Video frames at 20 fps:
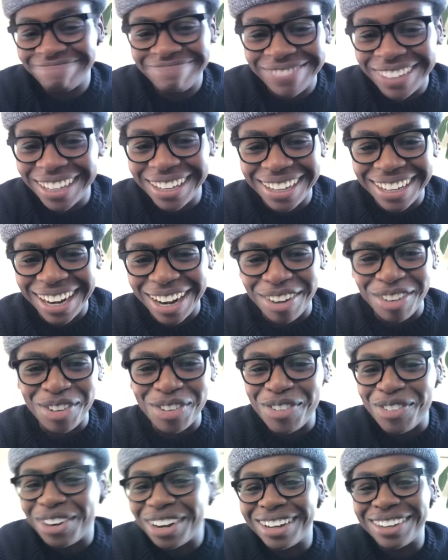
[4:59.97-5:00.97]
Again, I don't know
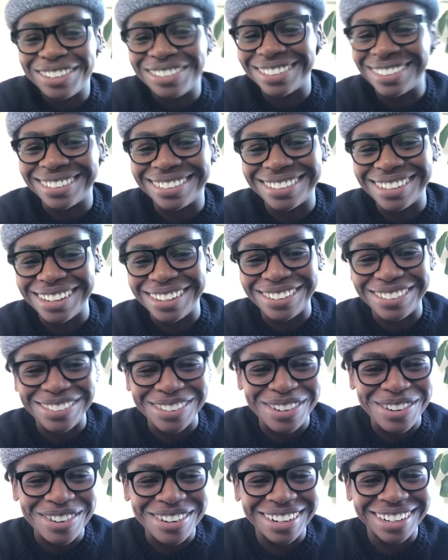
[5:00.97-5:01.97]
what else to say.
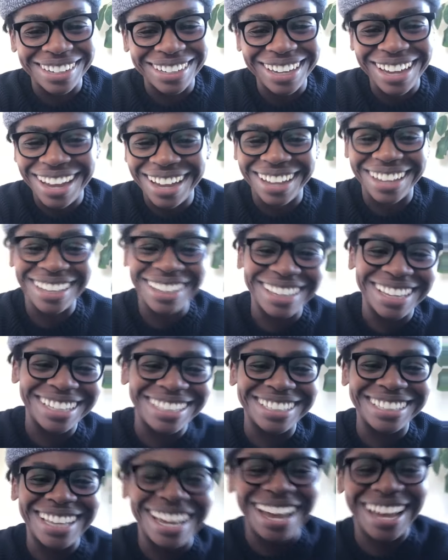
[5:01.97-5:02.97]
So, yeah,
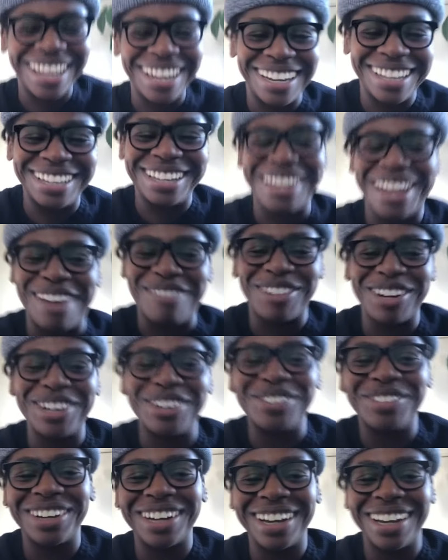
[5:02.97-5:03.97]
that's that. Have a
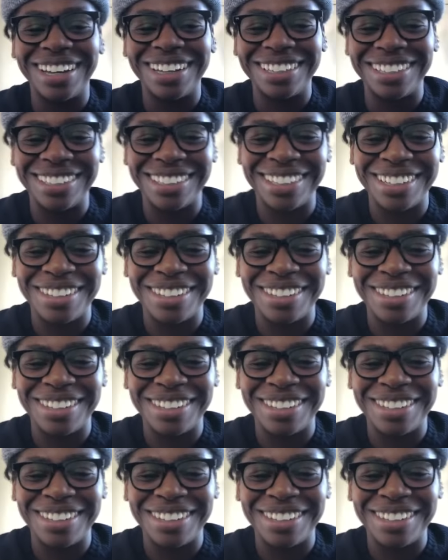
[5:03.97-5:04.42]
good one, guys.